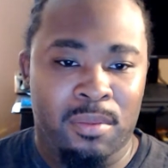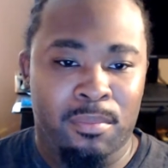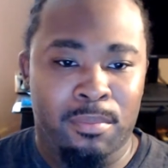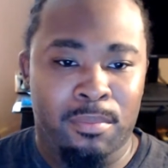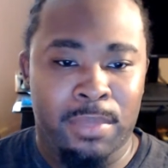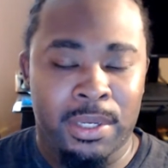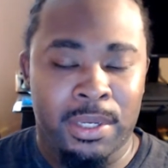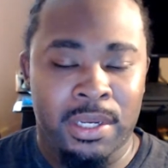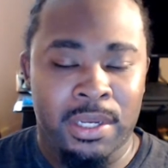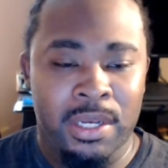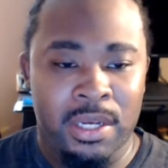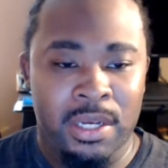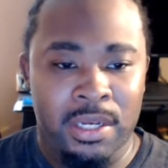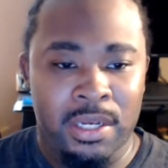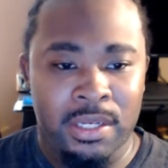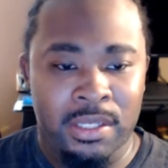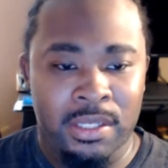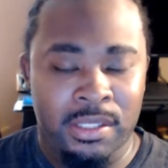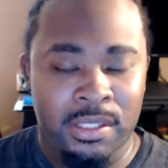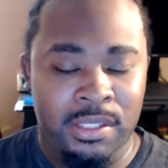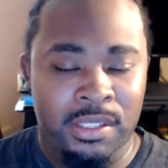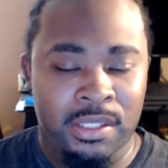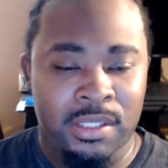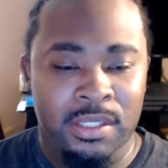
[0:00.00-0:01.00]

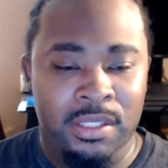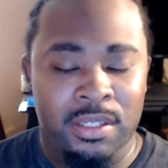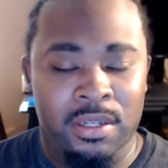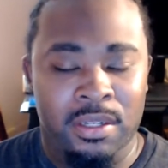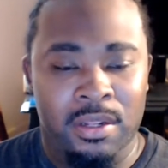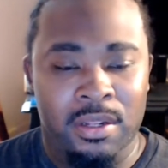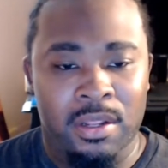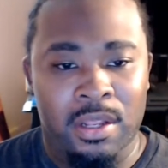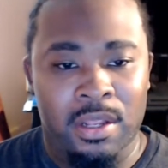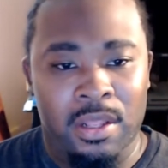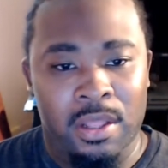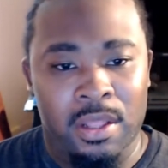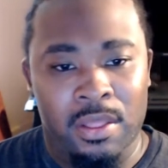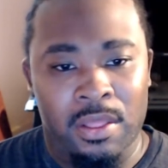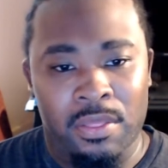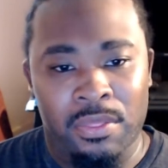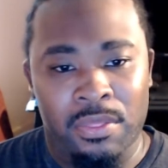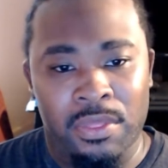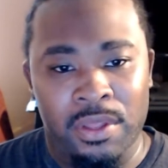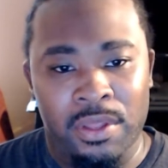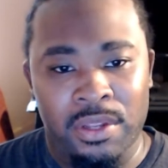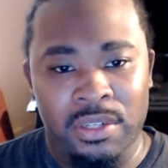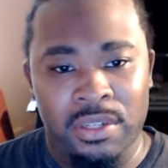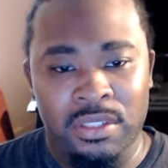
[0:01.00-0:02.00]
because
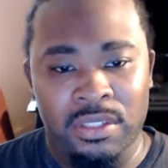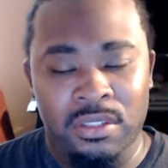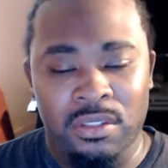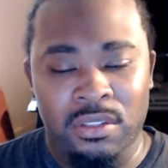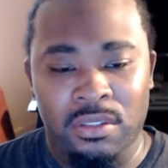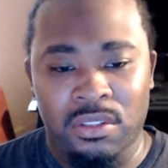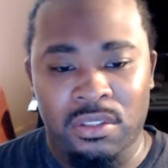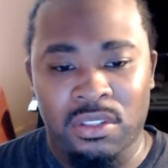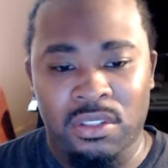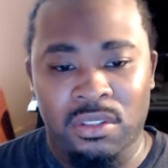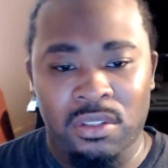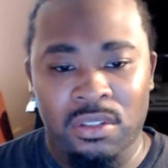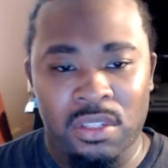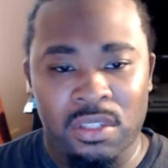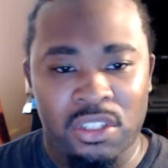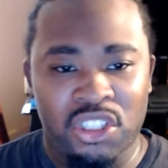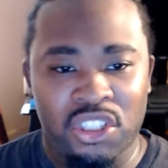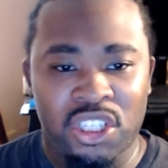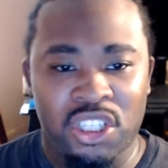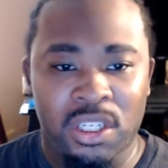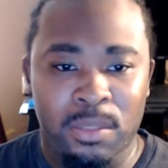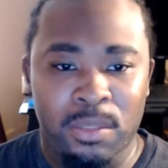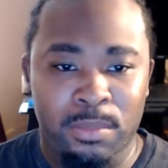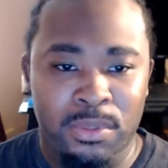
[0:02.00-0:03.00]
the
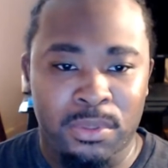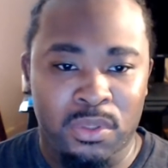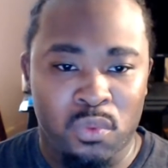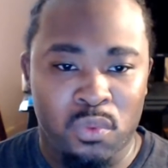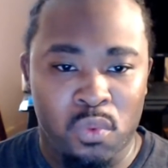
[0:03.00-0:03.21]
chips, at